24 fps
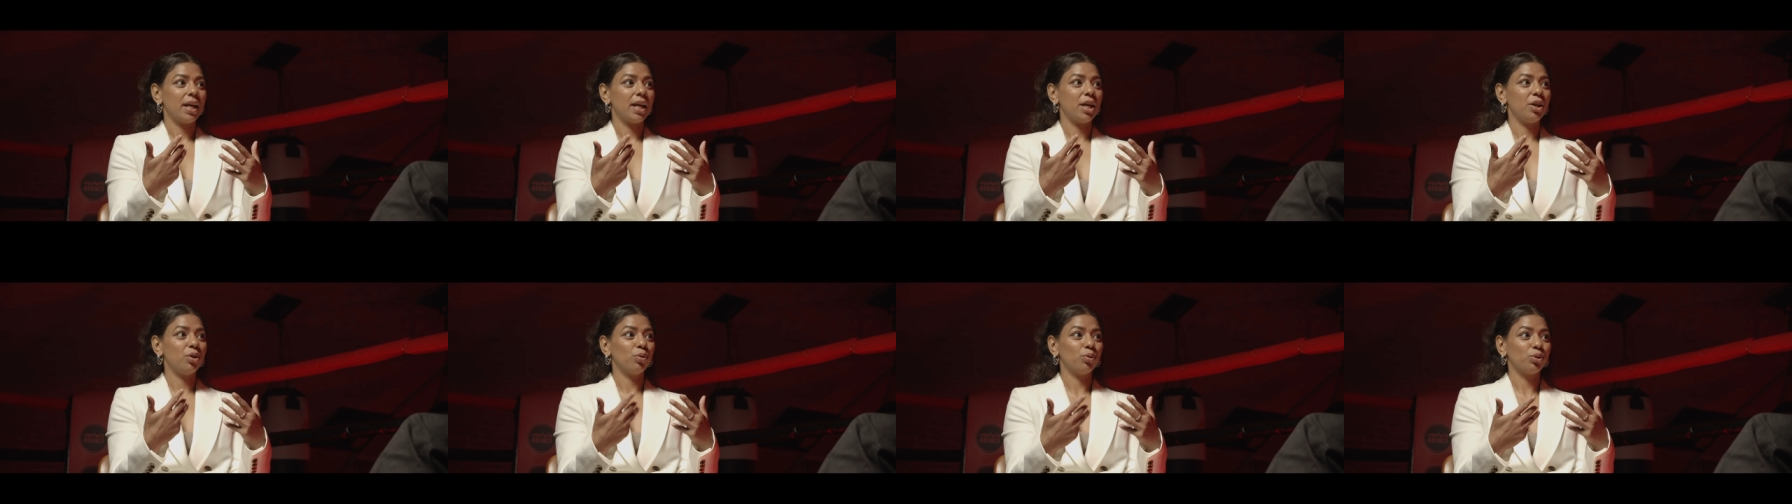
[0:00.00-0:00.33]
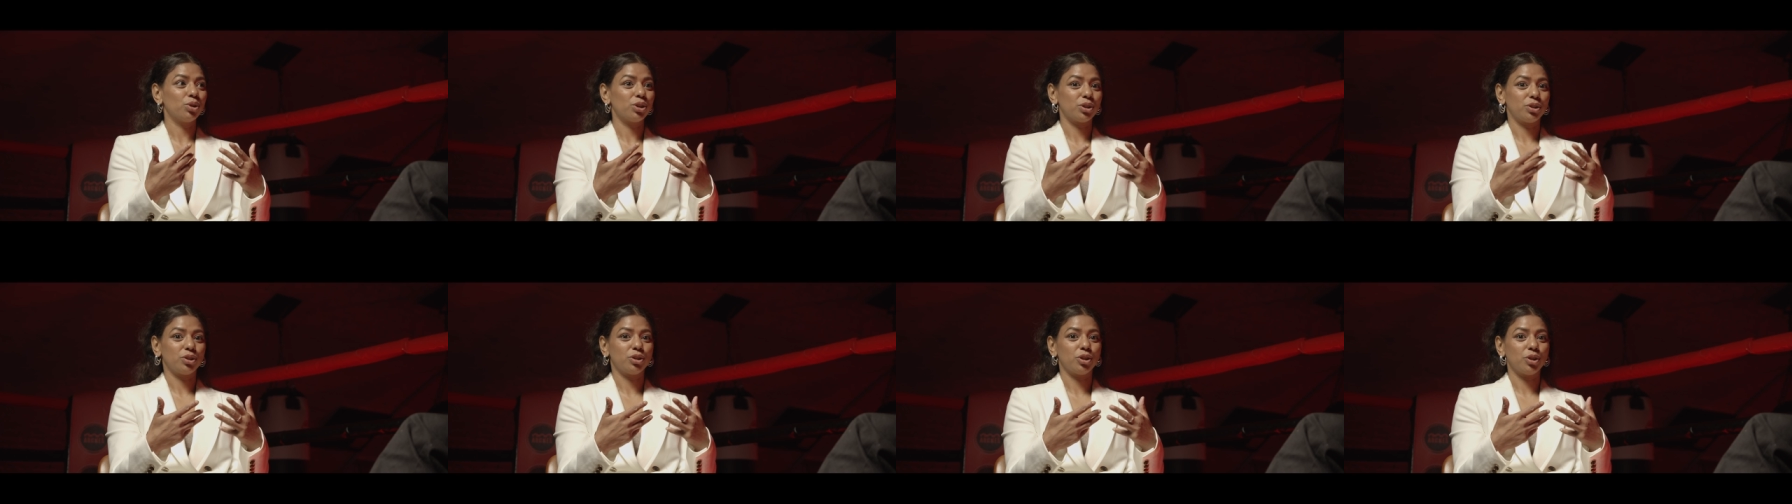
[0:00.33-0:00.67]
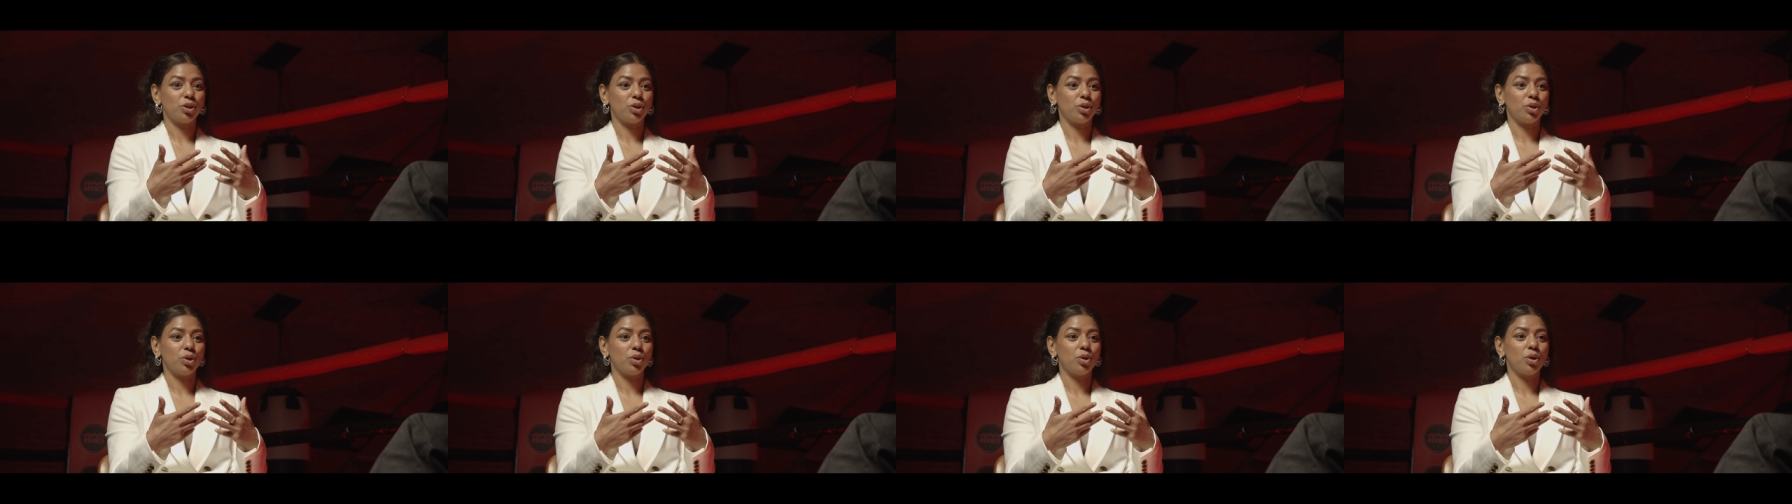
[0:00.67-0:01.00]
in order
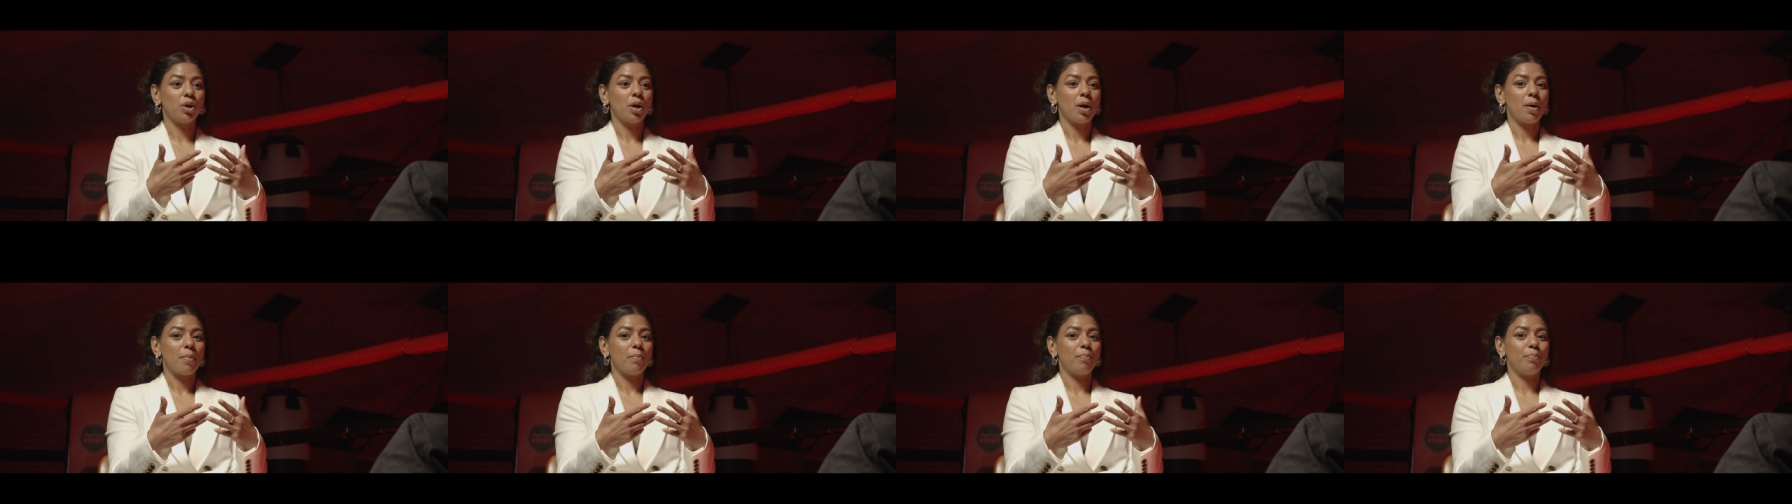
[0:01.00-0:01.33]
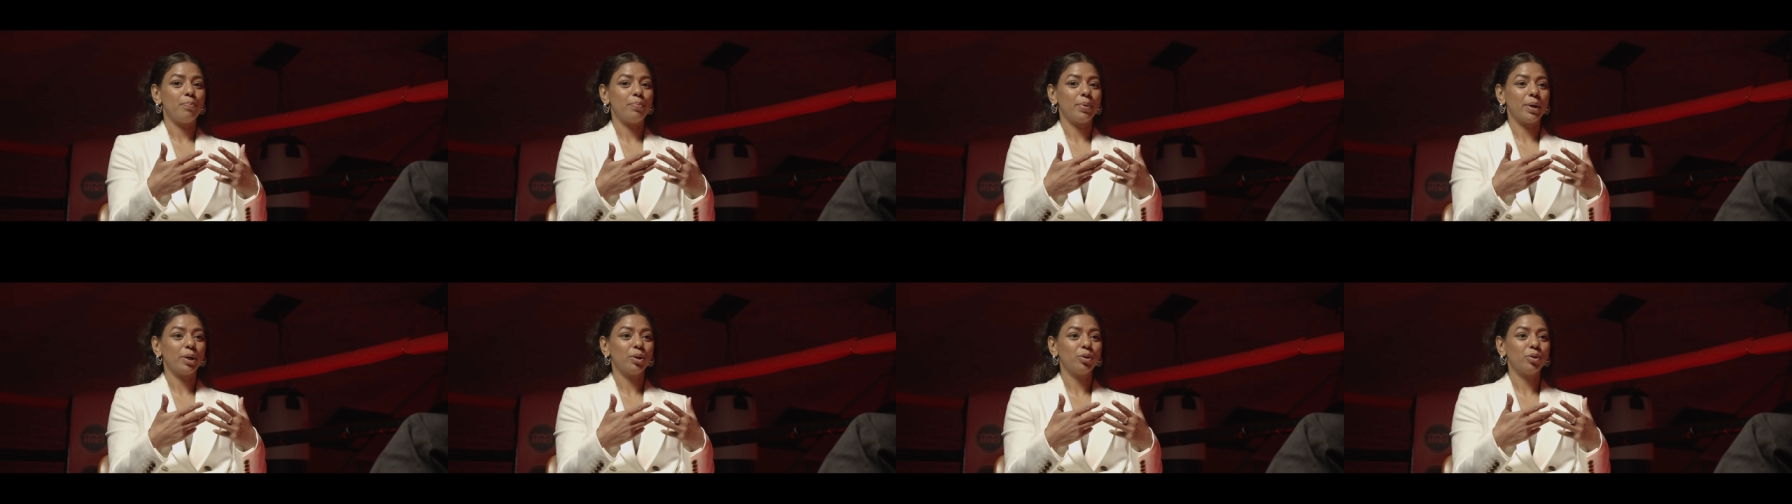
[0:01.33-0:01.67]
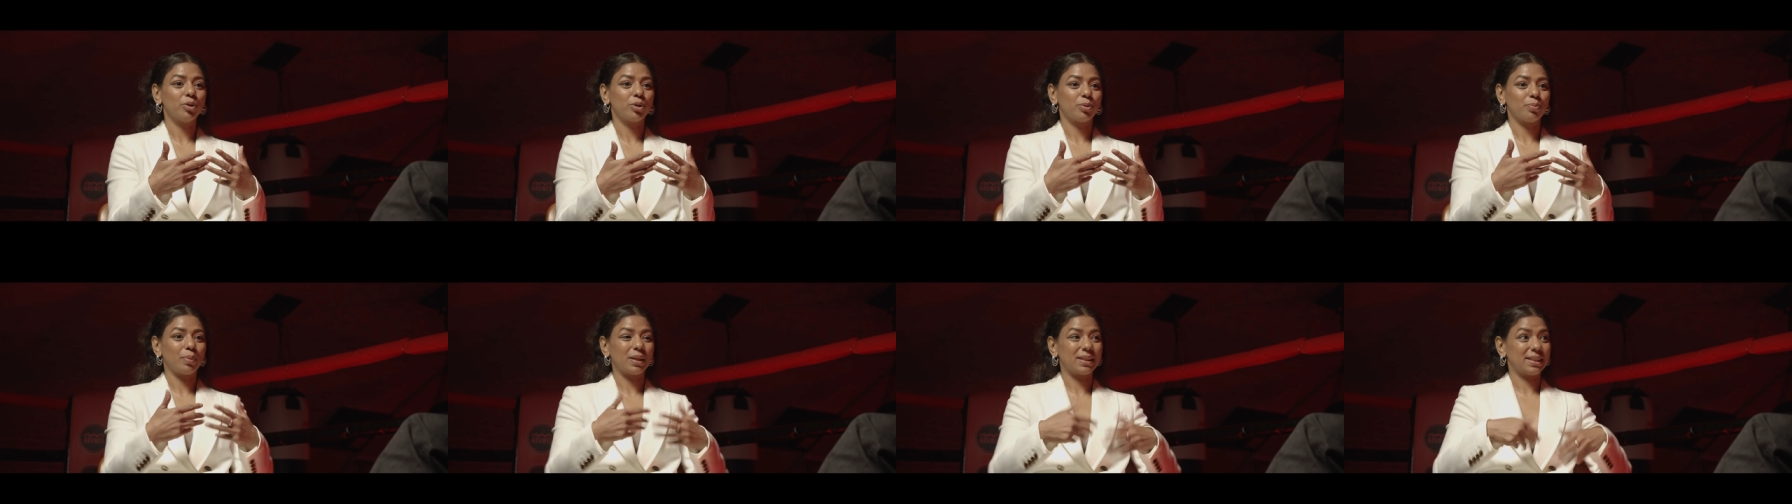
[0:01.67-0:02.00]
to
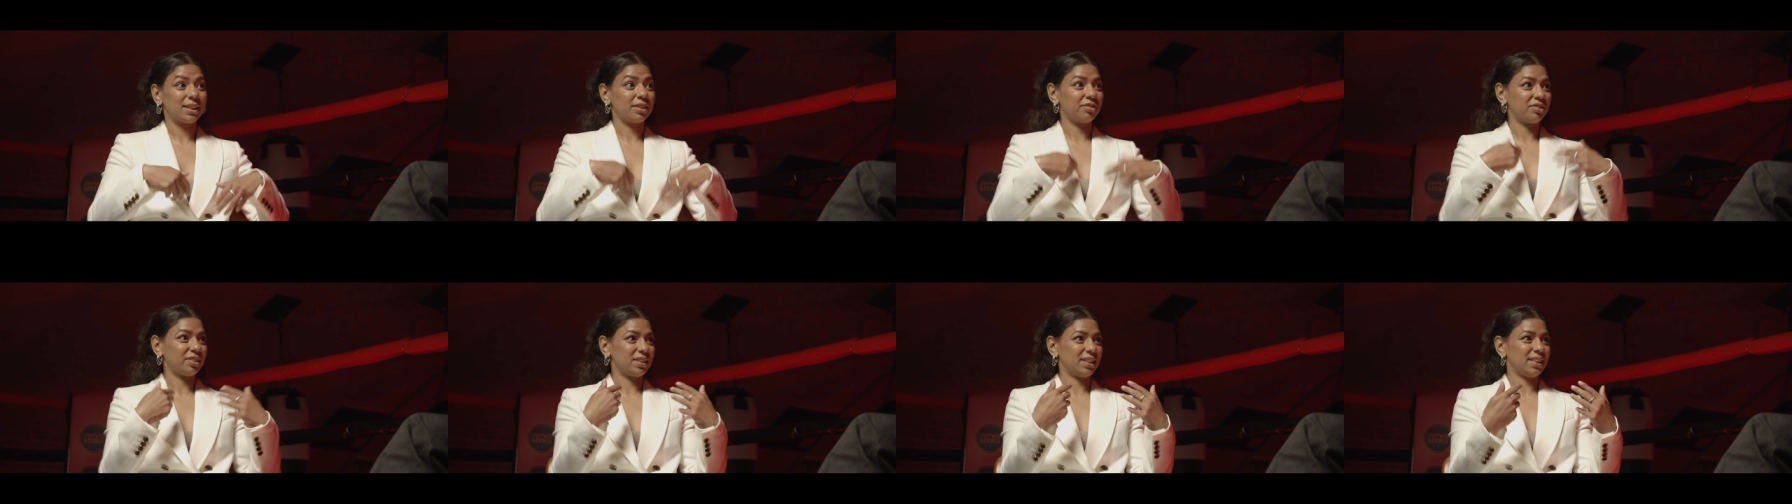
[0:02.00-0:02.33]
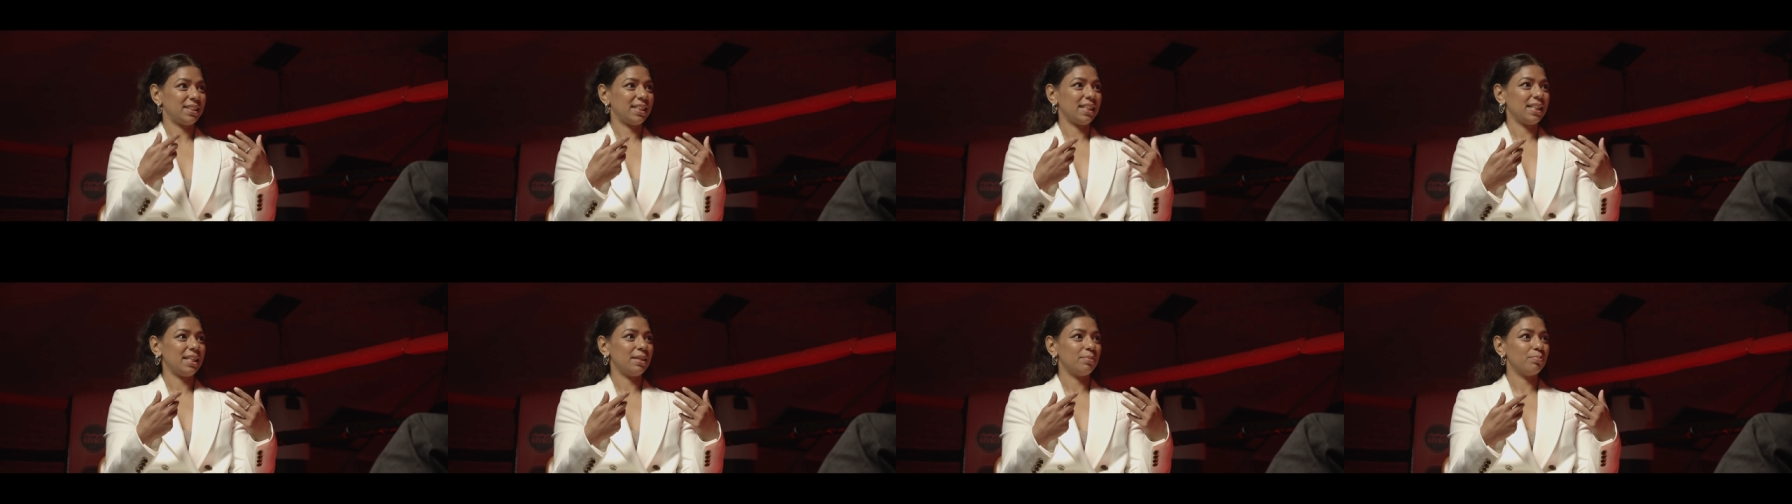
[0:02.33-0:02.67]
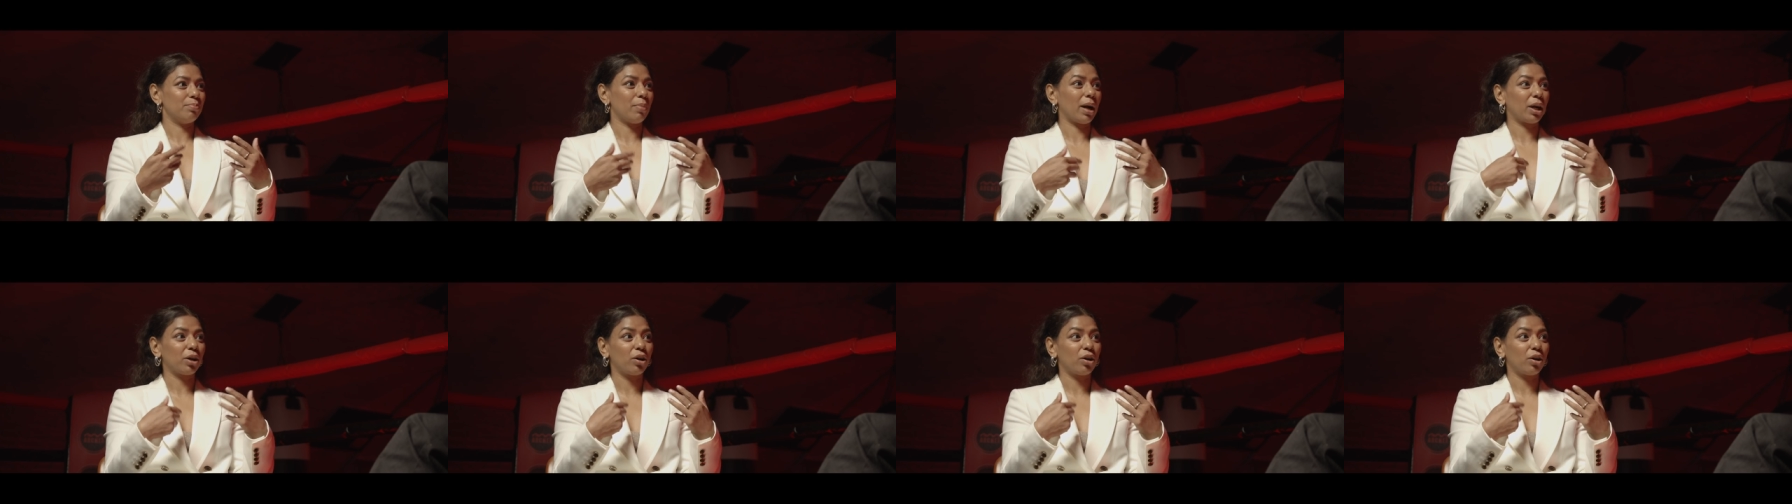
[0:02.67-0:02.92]
build my self-esteem, my